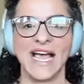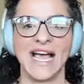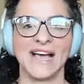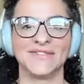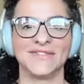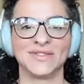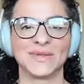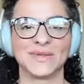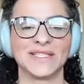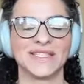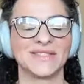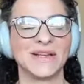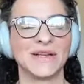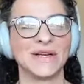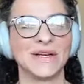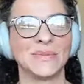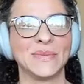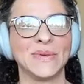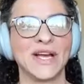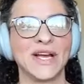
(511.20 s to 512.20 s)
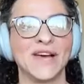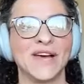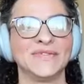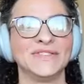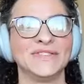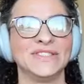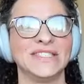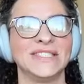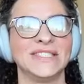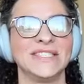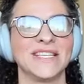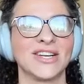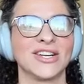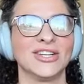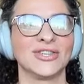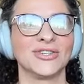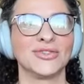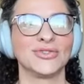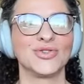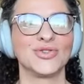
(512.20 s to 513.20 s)
afterwards and went off and did
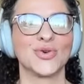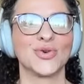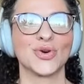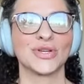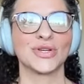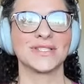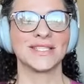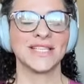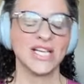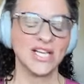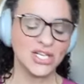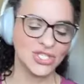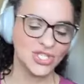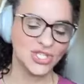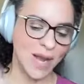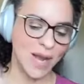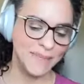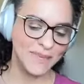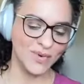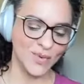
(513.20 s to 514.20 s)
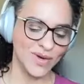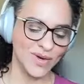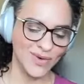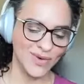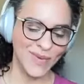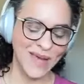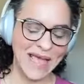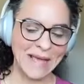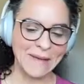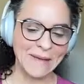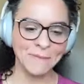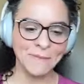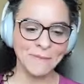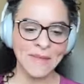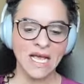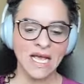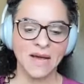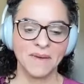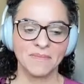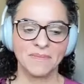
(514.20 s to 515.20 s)
our little chores, chopping wood away.
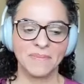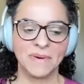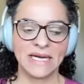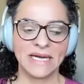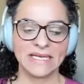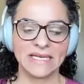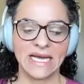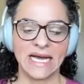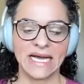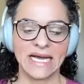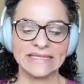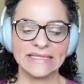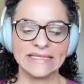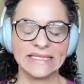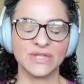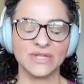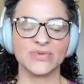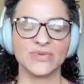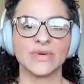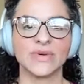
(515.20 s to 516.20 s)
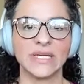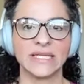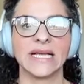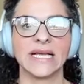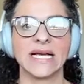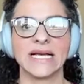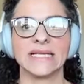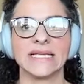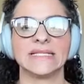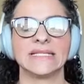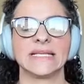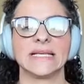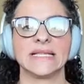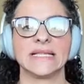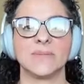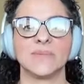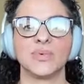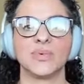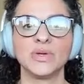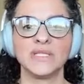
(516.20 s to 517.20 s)
But I didn't realize
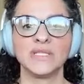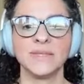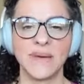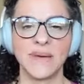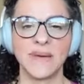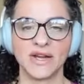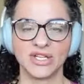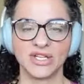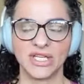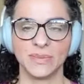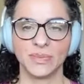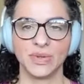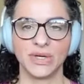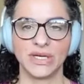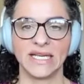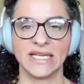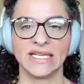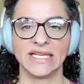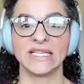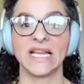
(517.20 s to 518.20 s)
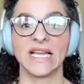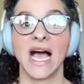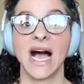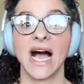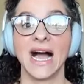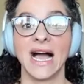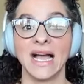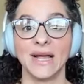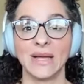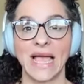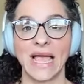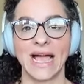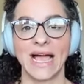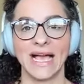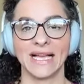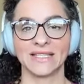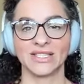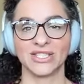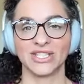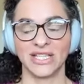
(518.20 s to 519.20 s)
that the protein powder she had put in, and I
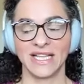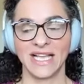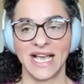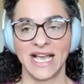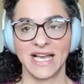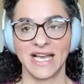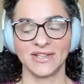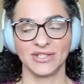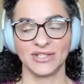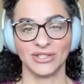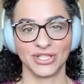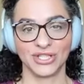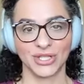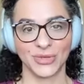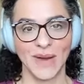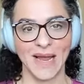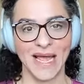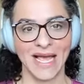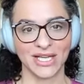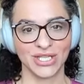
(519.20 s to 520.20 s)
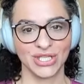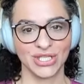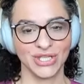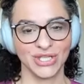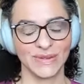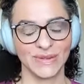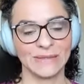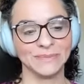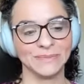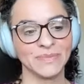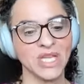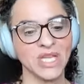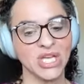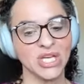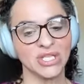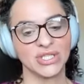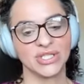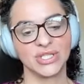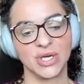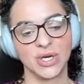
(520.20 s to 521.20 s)
actually had an allergic reaction to it.
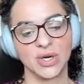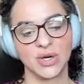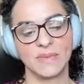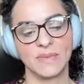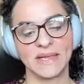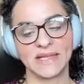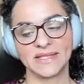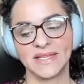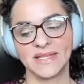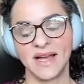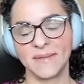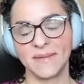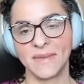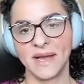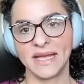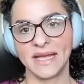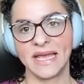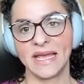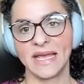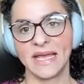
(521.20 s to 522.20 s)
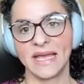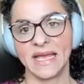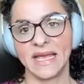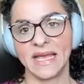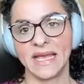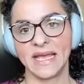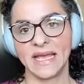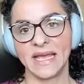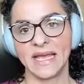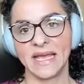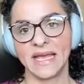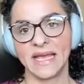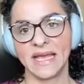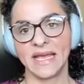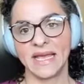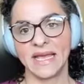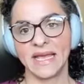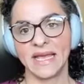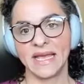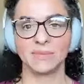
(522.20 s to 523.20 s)
So by the time I came home, I
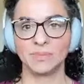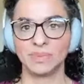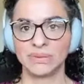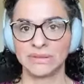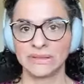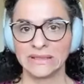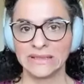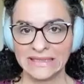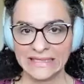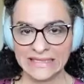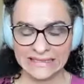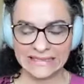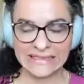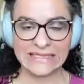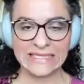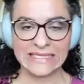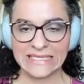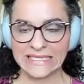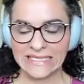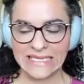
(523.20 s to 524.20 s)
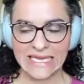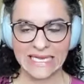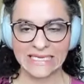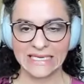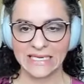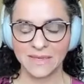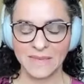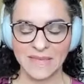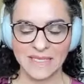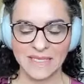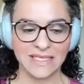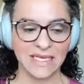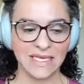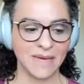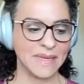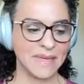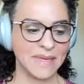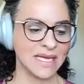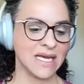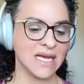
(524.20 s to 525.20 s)
was completely distended in my
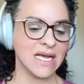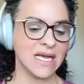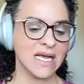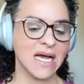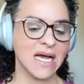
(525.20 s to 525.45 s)
stomach.